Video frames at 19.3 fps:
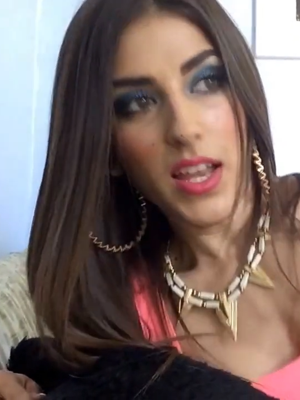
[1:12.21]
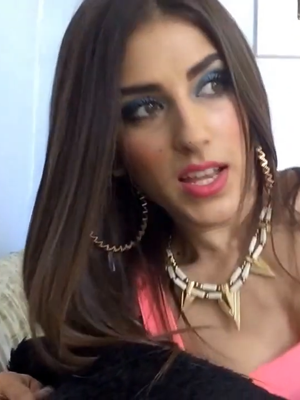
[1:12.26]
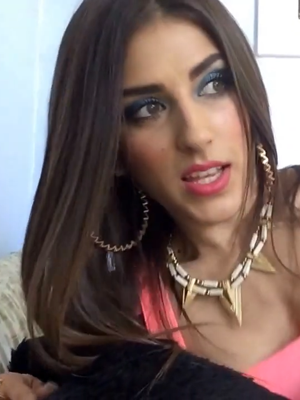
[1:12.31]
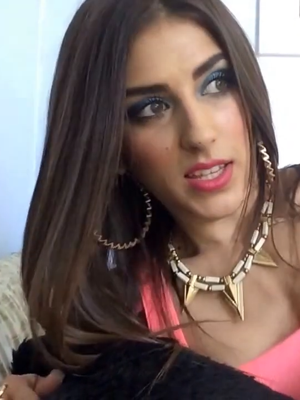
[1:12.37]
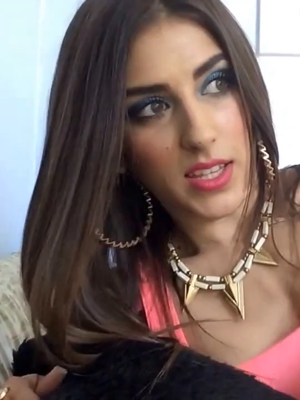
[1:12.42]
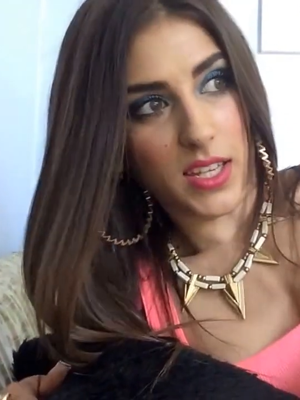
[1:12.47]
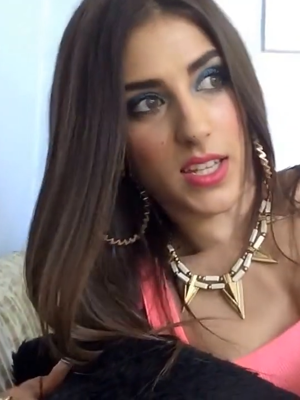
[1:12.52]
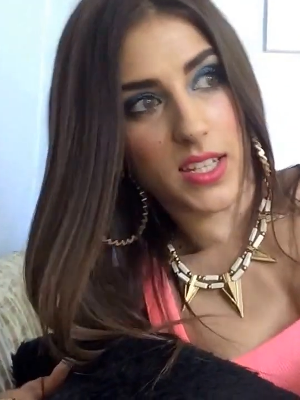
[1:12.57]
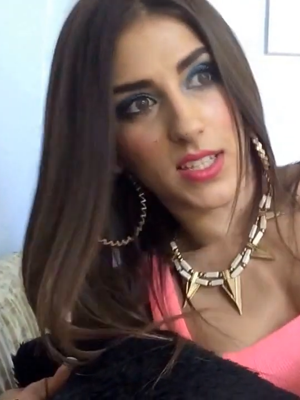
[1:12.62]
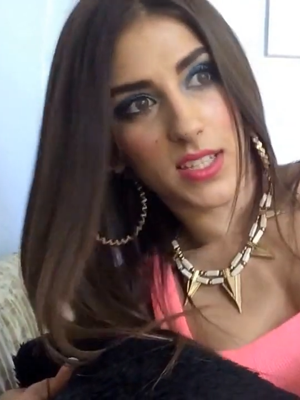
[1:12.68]

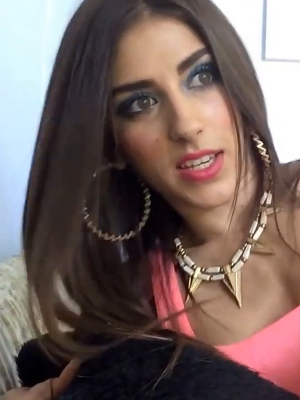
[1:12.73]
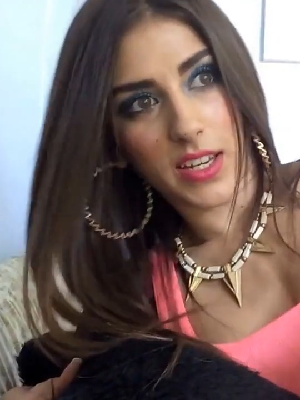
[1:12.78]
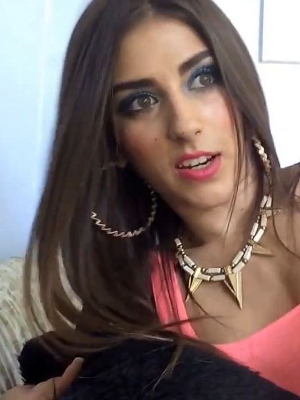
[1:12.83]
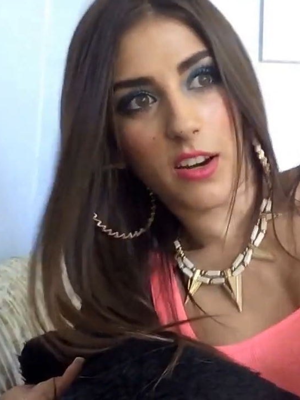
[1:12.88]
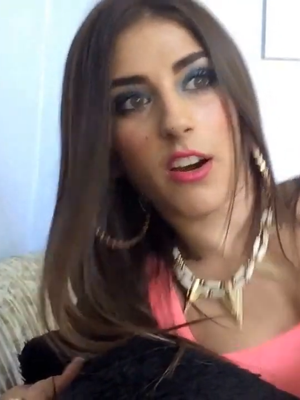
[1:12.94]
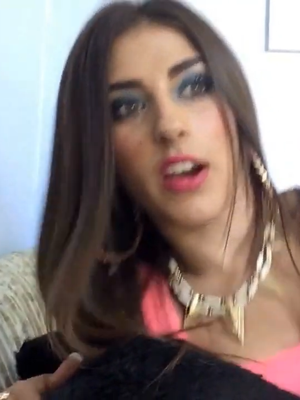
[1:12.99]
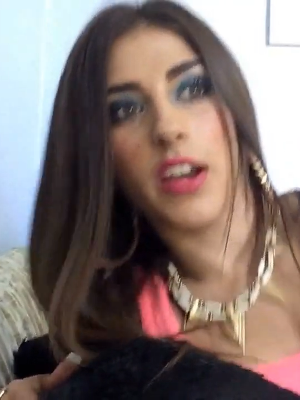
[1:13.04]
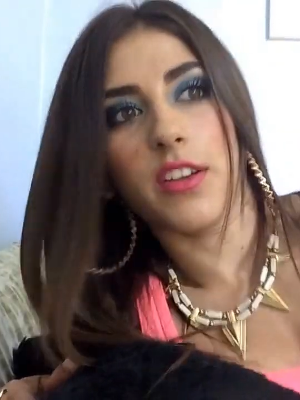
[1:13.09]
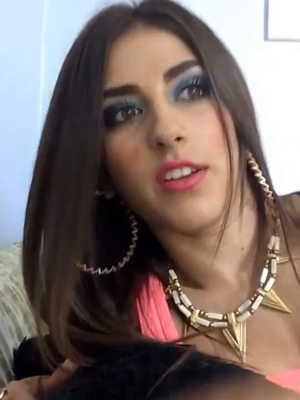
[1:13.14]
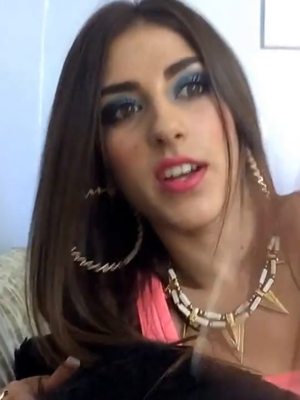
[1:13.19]
And then it's like,
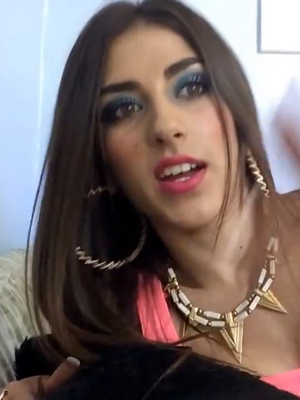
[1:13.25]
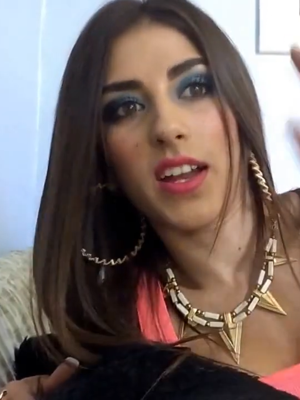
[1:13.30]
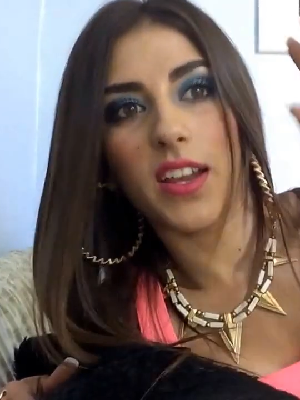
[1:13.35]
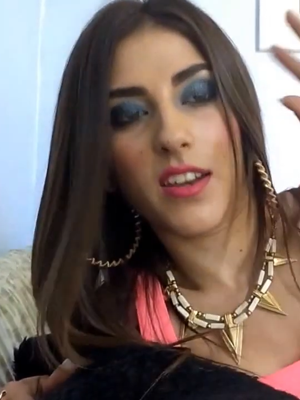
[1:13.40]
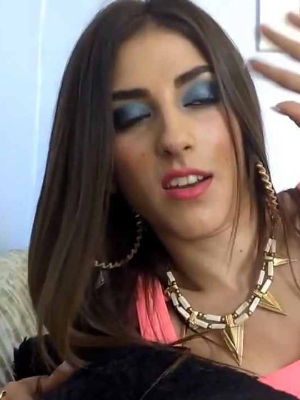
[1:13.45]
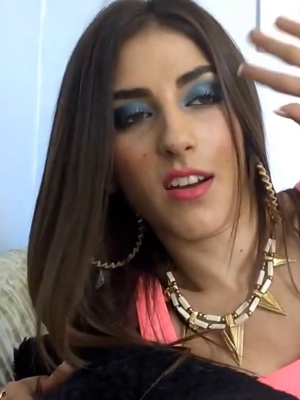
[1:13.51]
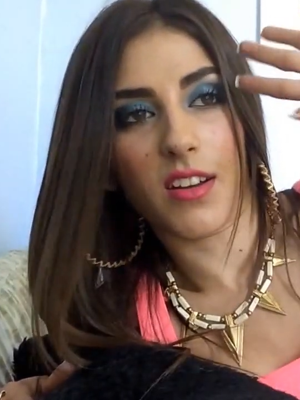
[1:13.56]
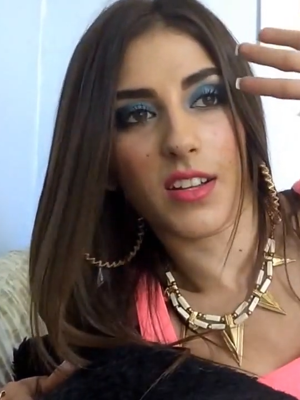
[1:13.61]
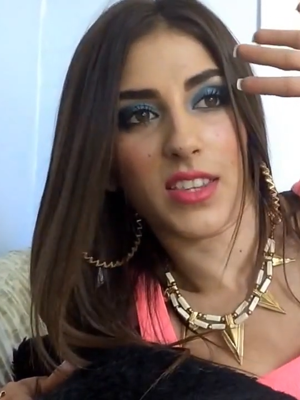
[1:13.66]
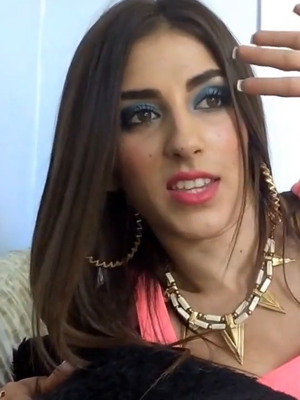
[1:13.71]
all right, you gotta
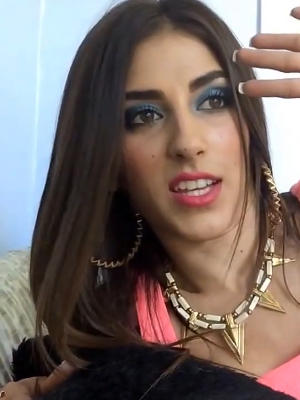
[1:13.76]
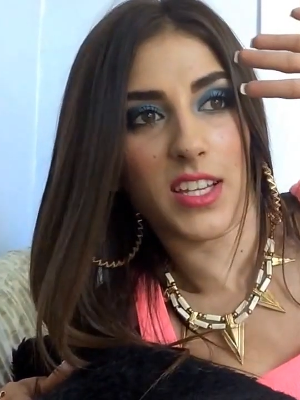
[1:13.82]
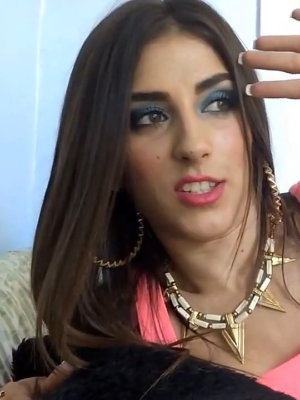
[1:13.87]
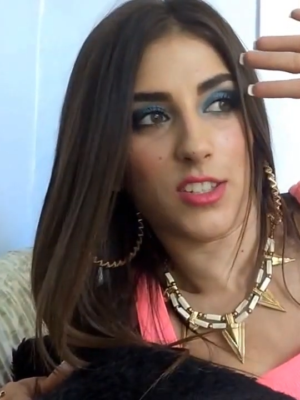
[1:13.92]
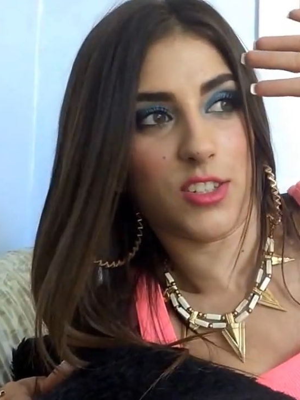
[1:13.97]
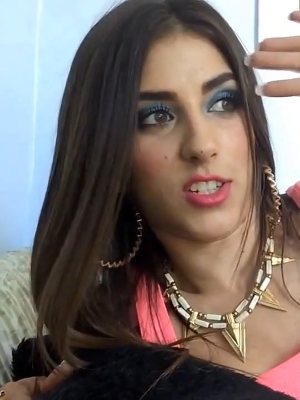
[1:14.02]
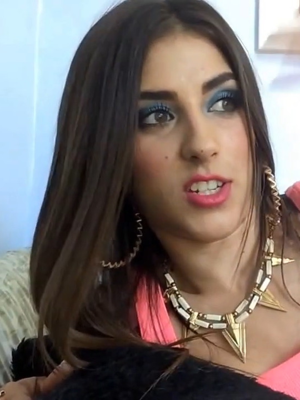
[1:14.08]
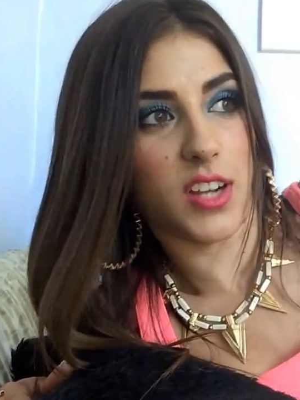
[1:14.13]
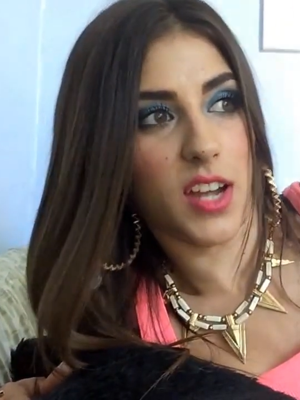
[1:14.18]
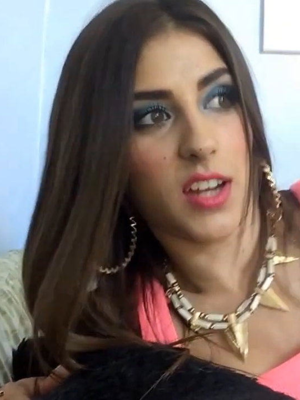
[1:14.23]
knock that
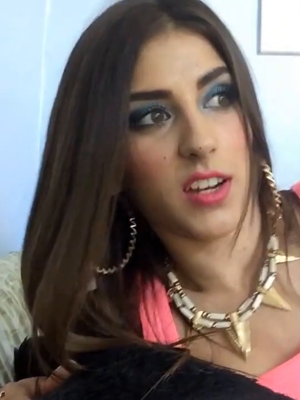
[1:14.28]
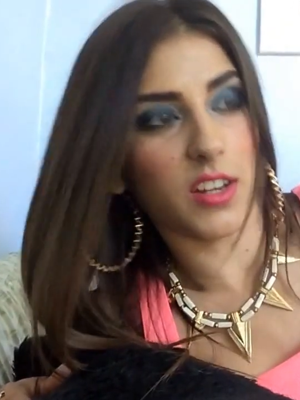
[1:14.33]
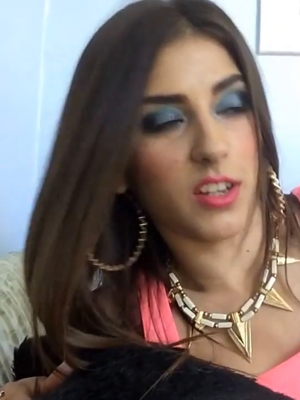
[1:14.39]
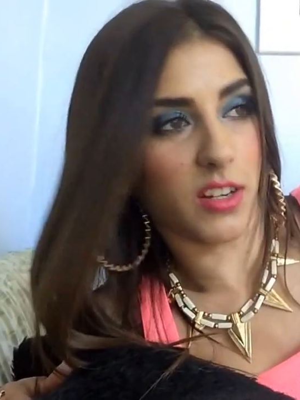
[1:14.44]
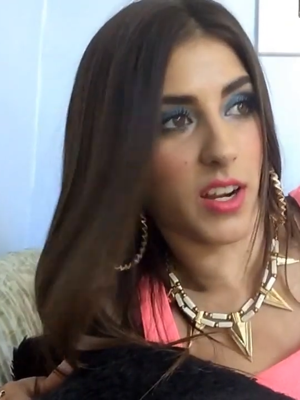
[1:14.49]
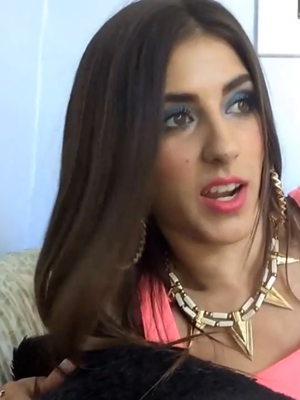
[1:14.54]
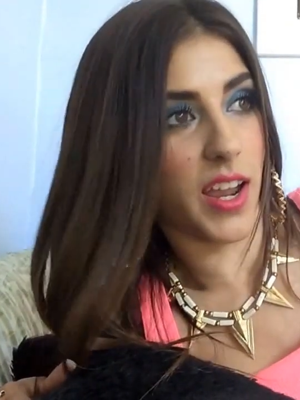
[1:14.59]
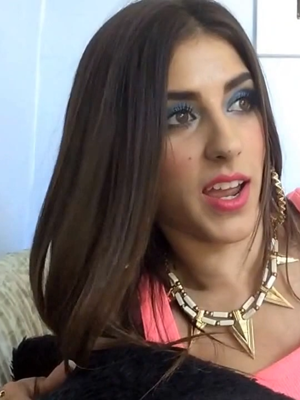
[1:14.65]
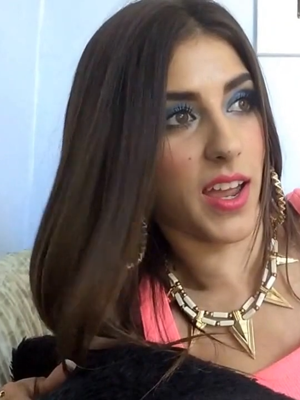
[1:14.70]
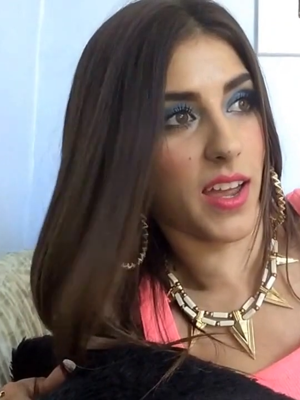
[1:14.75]
shit out of your
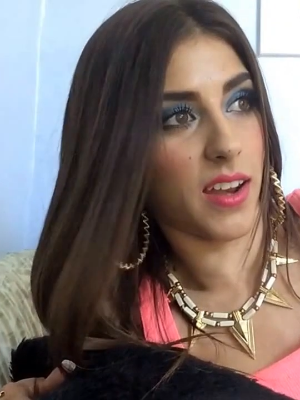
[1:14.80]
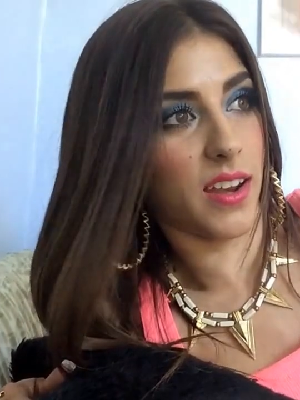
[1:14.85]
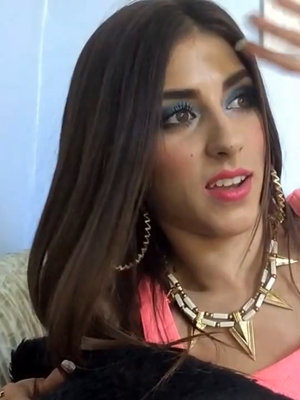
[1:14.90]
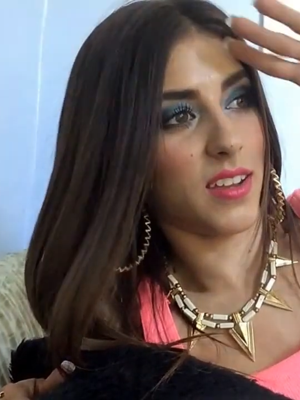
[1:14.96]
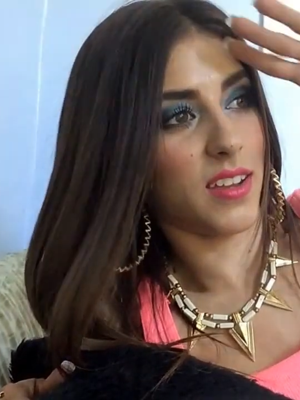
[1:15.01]
head.